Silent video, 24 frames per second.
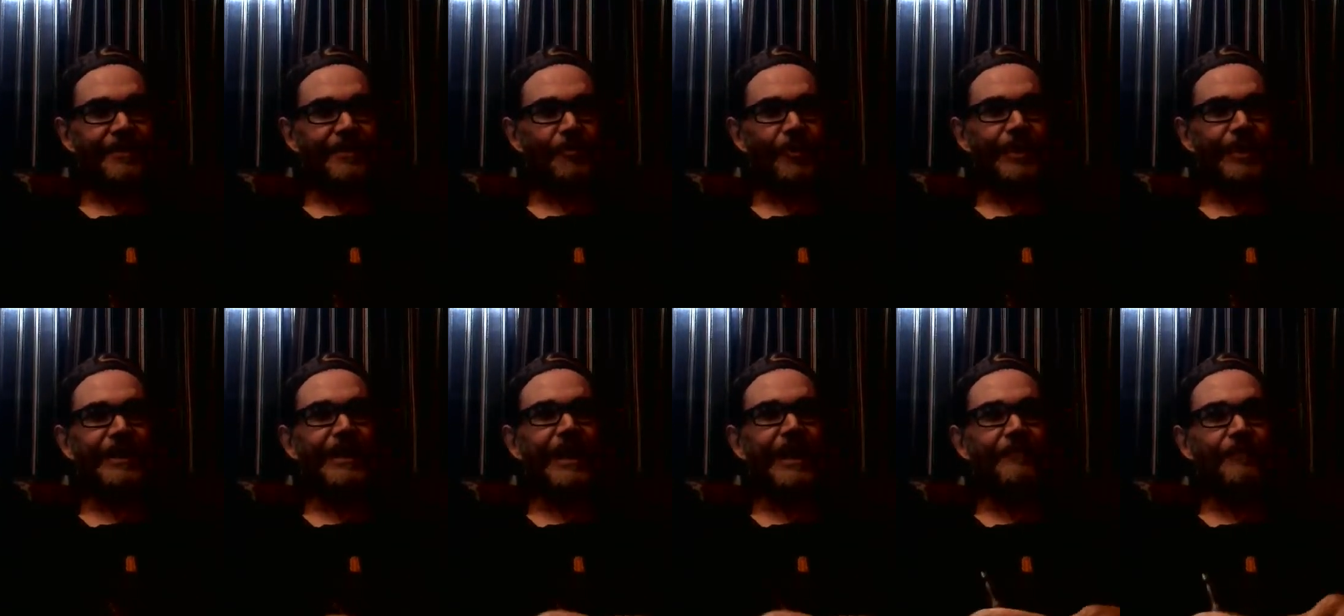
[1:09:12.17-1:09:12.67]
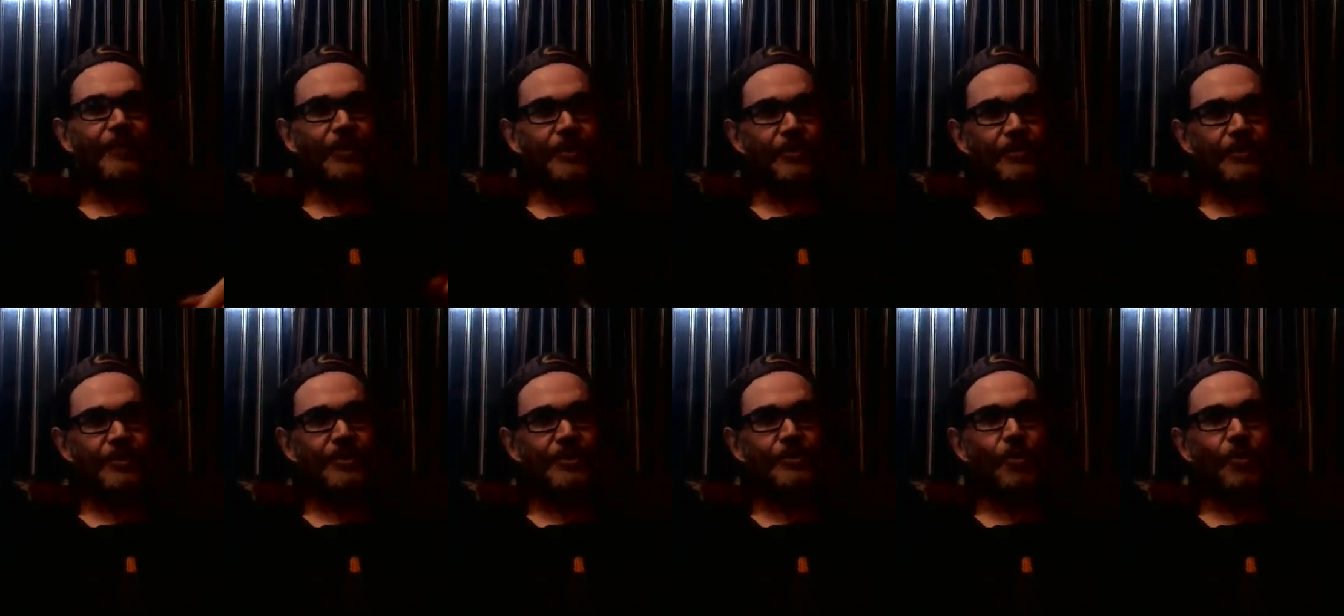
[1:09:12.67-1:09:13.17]
we never
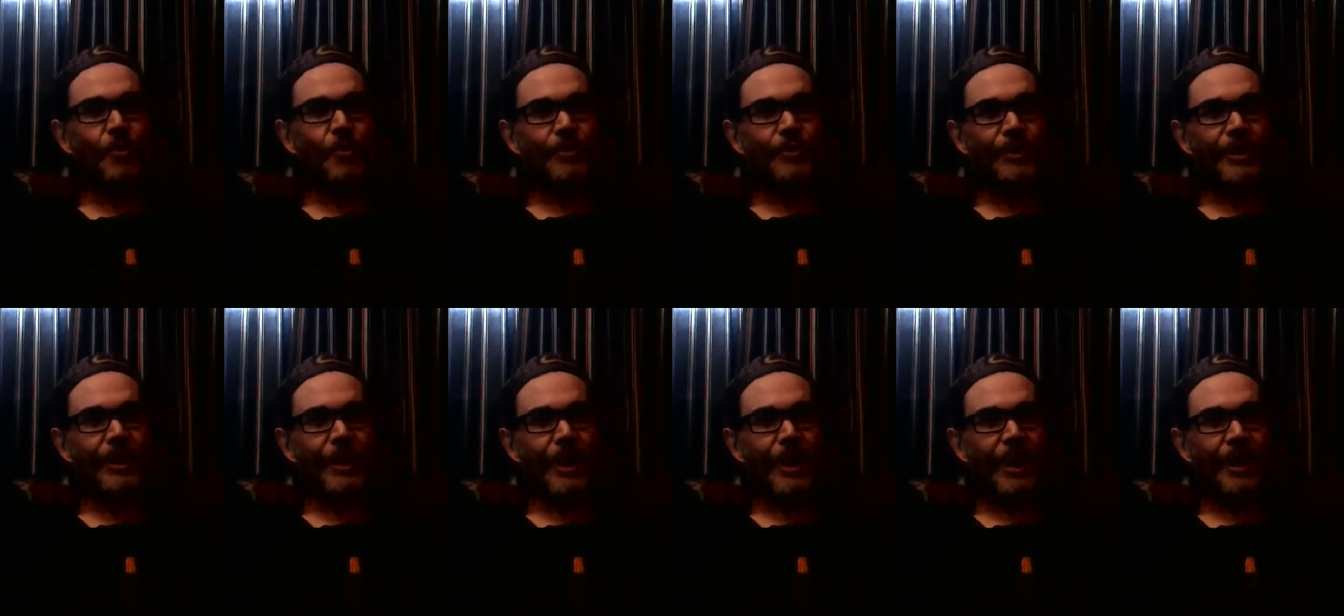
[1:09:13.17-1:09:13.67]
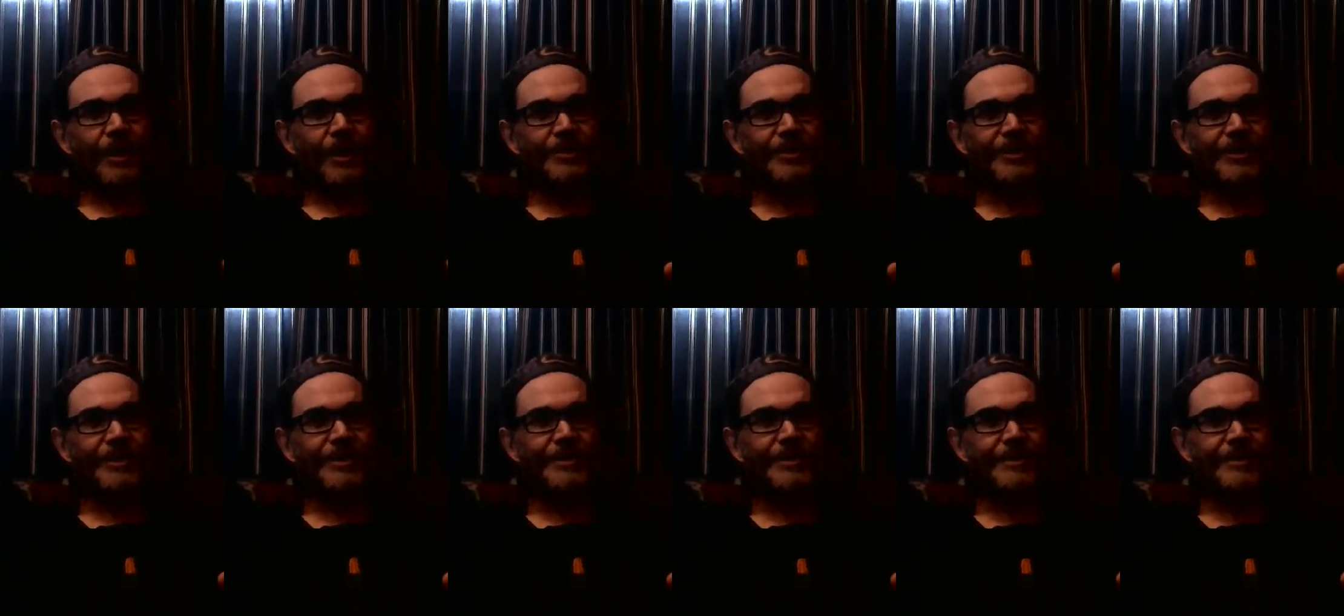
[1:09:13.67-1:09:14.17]
used to order
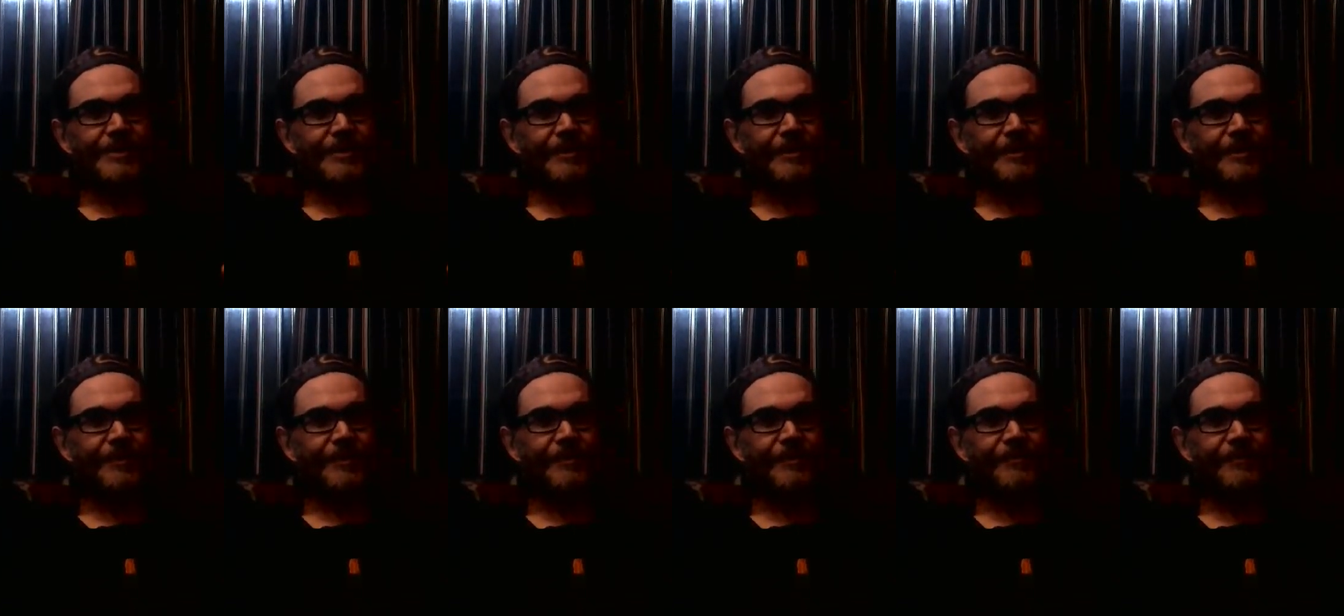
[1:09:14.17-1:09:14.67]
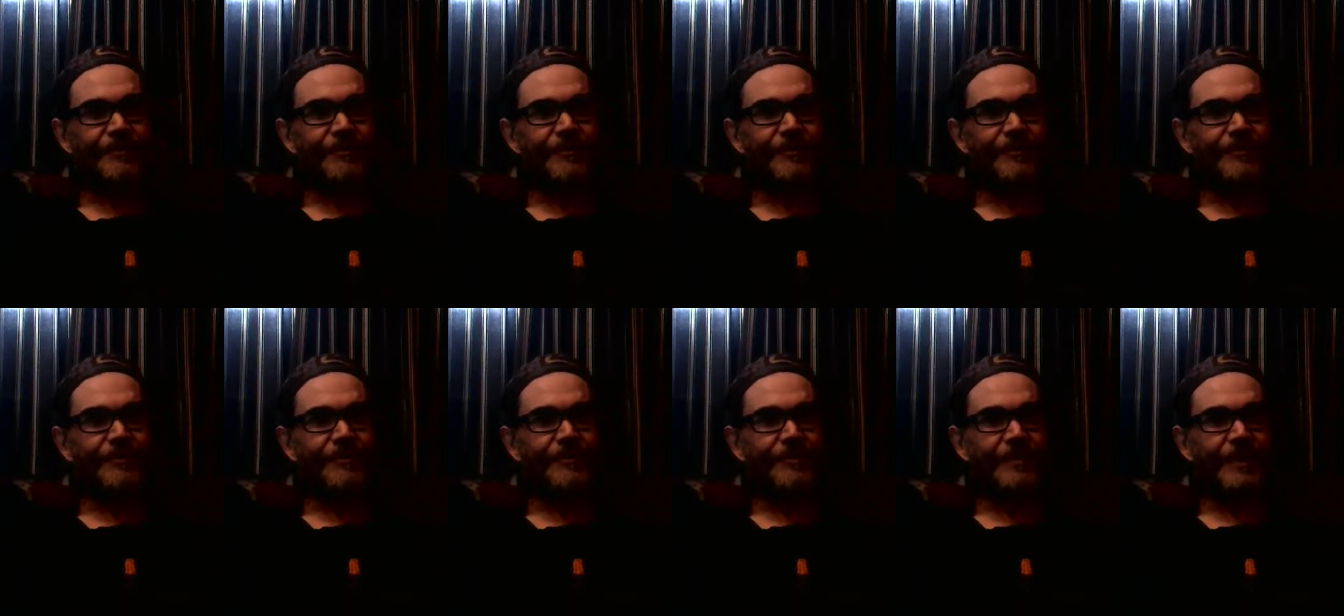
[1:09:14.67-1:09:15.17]
glasses of
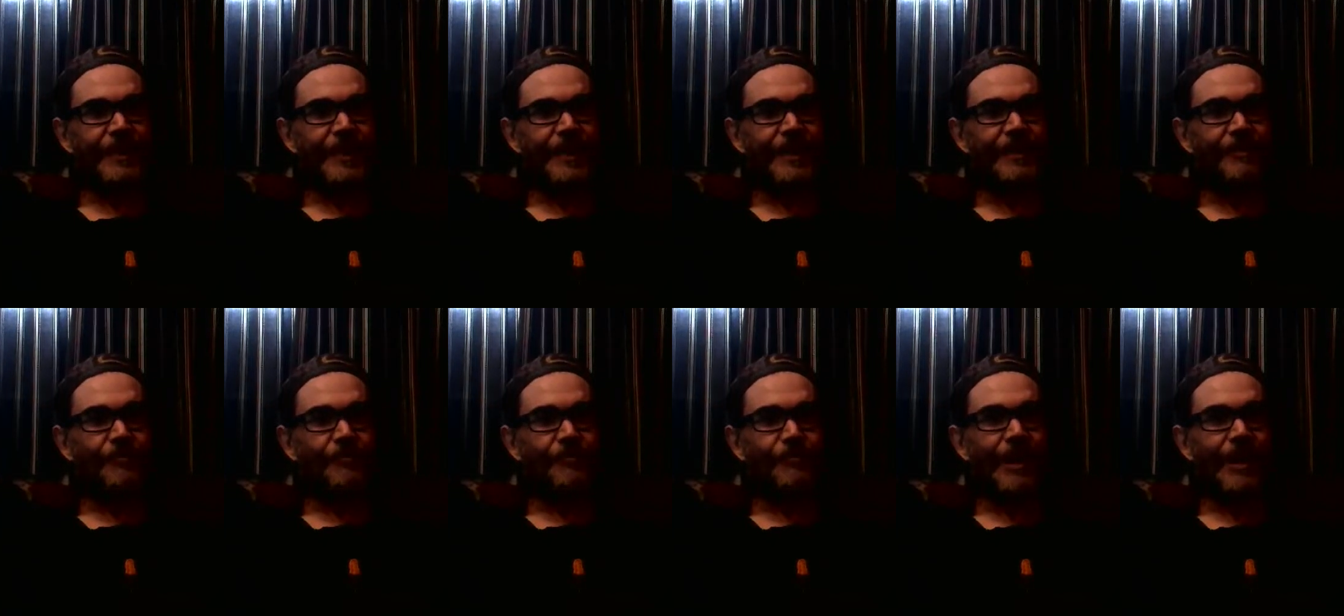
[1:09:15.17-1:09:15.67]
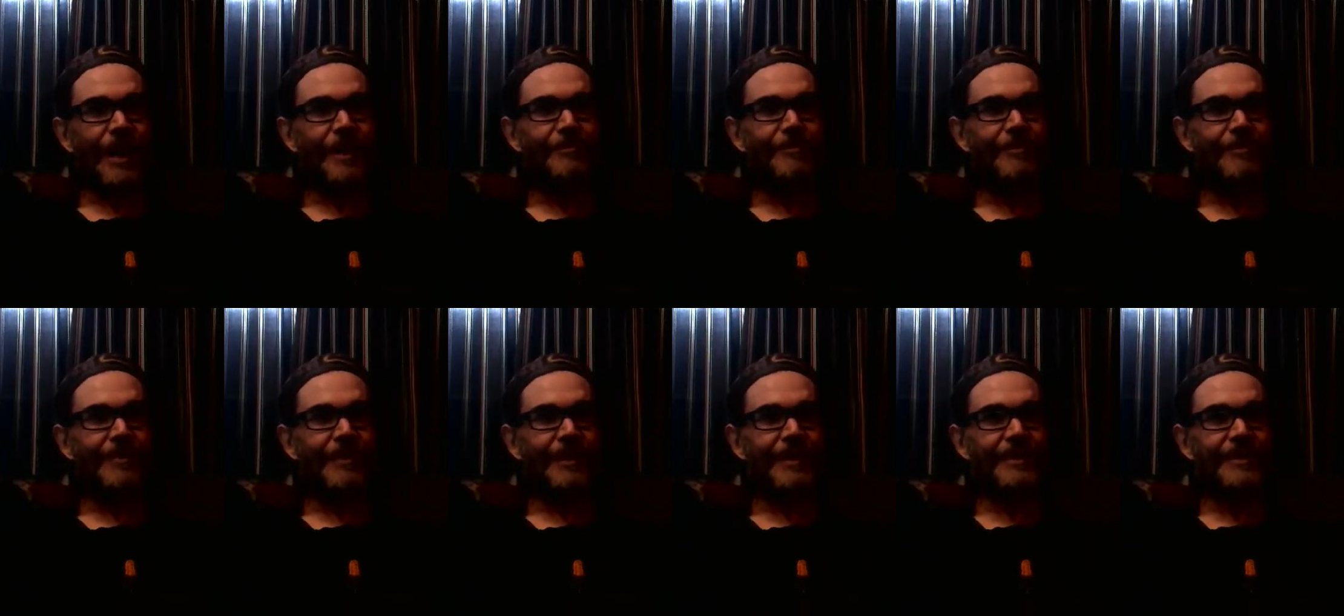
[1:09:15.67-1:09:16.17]

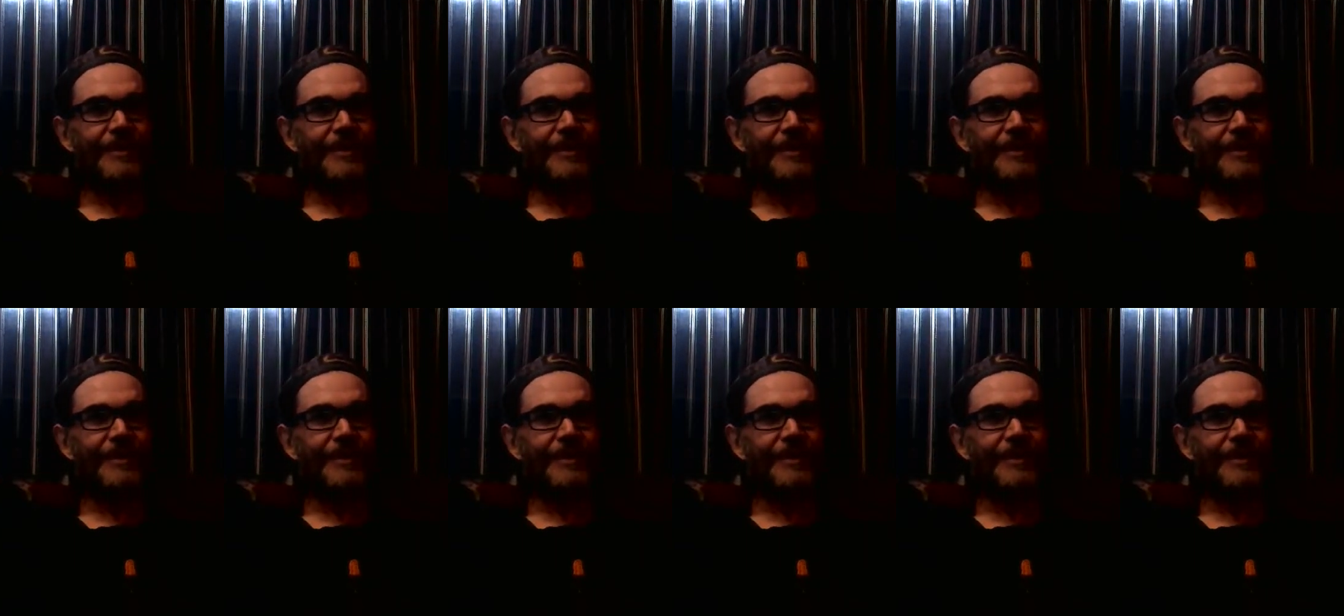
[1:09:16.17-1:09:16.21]
rum.